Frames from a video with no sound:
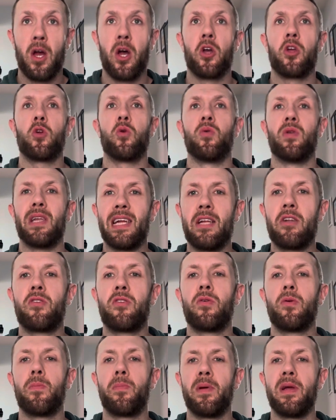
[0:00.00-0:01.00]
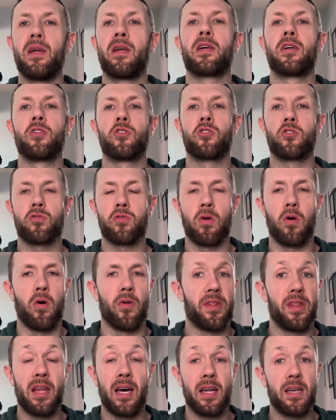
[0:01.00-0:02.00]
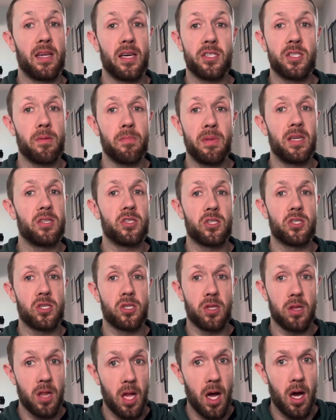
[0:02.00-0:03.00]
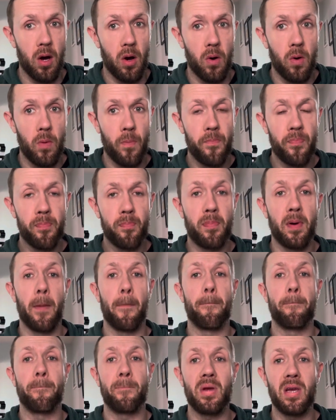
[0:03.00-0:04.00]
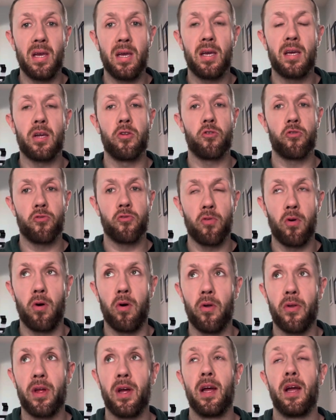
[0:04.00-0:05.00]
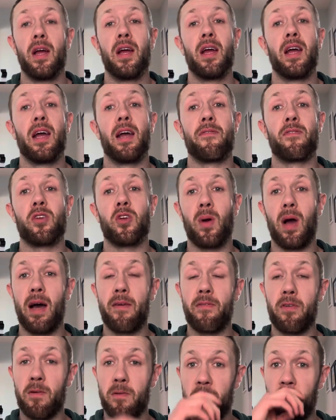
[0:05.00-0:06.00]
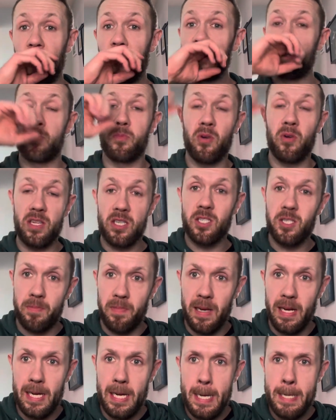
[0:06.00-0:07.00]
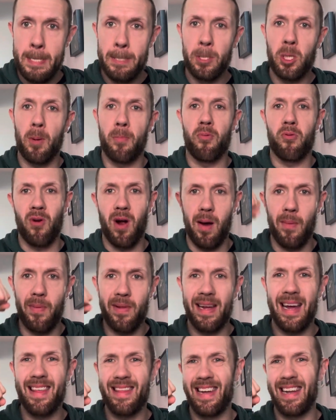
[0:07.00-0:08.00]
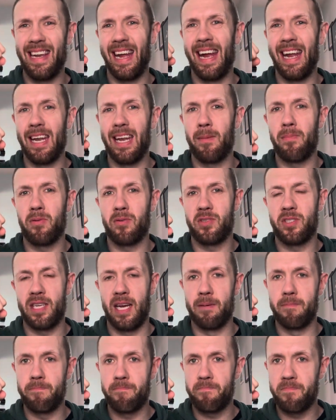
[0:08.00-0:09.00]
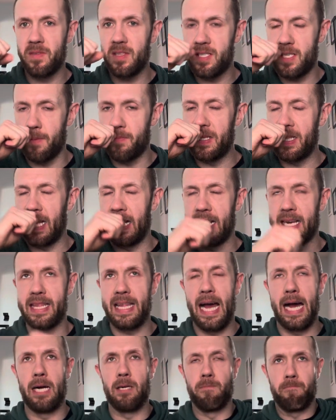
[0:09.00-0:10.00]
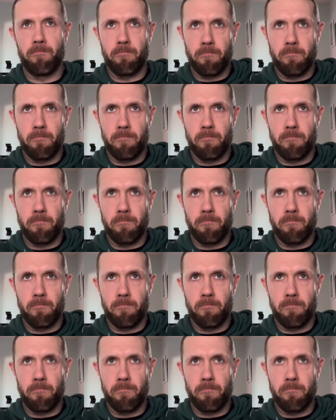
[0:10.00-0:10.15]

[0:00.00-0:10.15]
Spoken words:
You need to be controlled. That doesn't mean slow, but be controlled. If you have your full sprint speed, you're probably at that 80%, something like that.